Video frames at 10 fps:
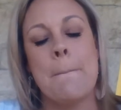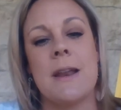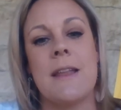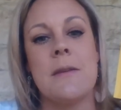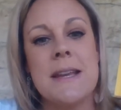
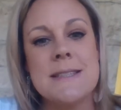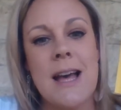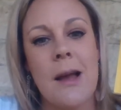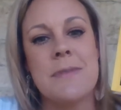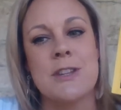But in the
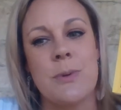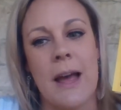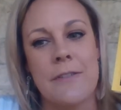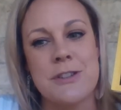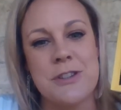meantime, this will
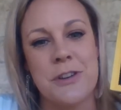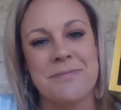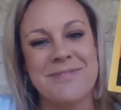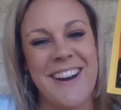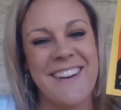have to do.
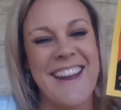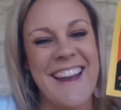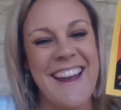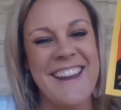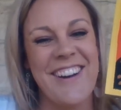
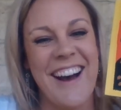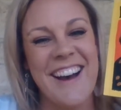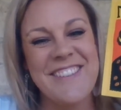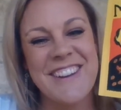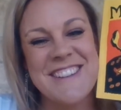Okay, y'all
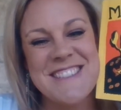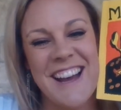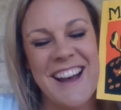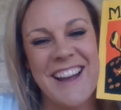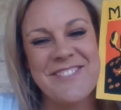have a good
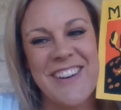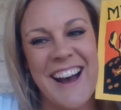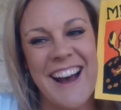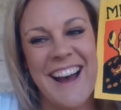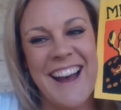time.
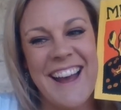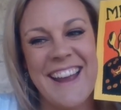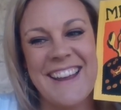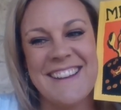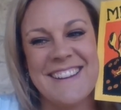
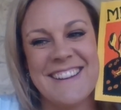Bye.